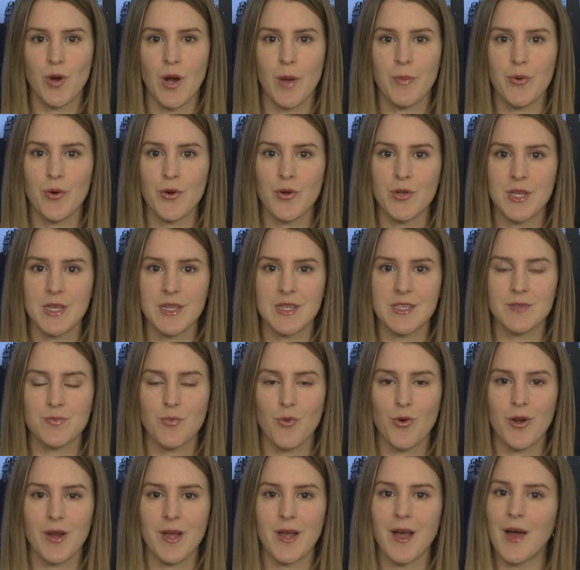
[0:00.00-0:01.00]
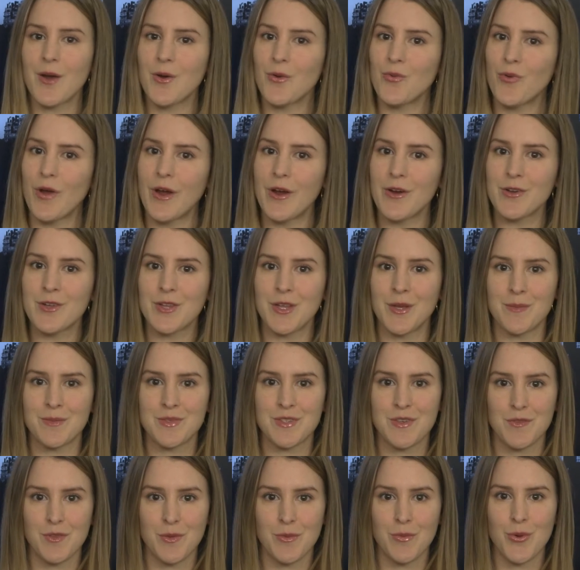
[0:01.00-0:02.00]
up early this morning got a rare
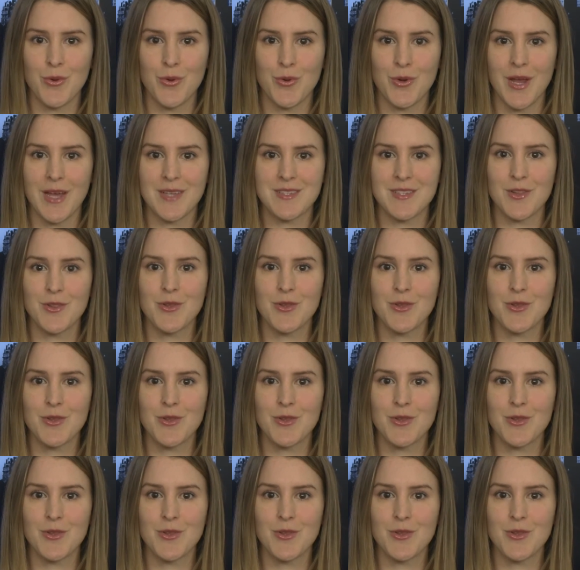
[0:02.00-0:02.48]
glimpse of the moon as a